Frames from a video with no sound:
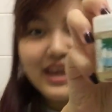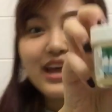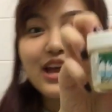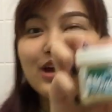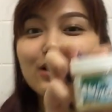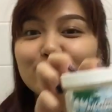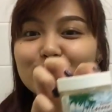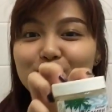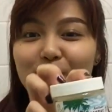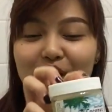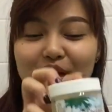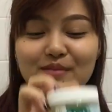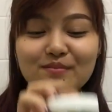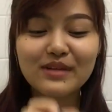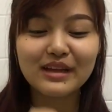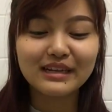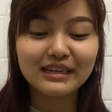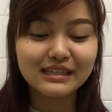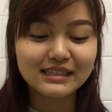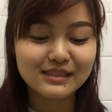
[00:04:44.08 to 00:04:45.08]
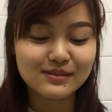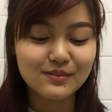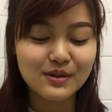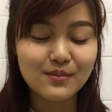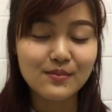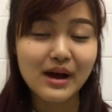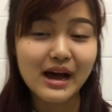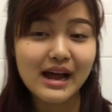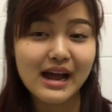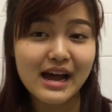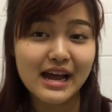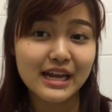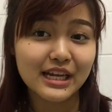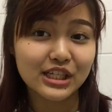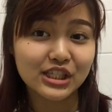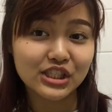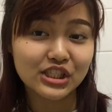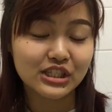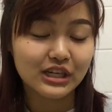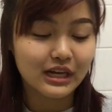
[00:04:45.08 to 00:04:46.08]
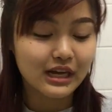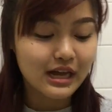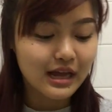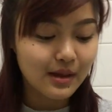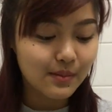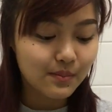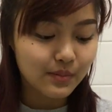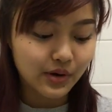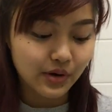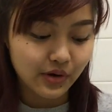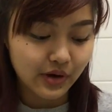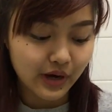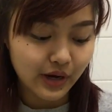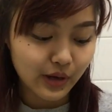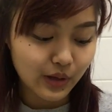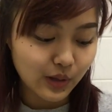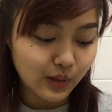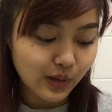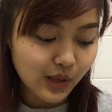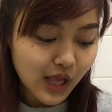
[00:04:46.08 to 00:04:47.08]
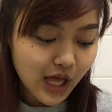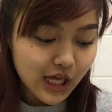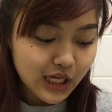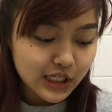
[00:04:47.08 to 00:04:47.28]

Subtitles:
It was recommended to me by Aisha and Muriel,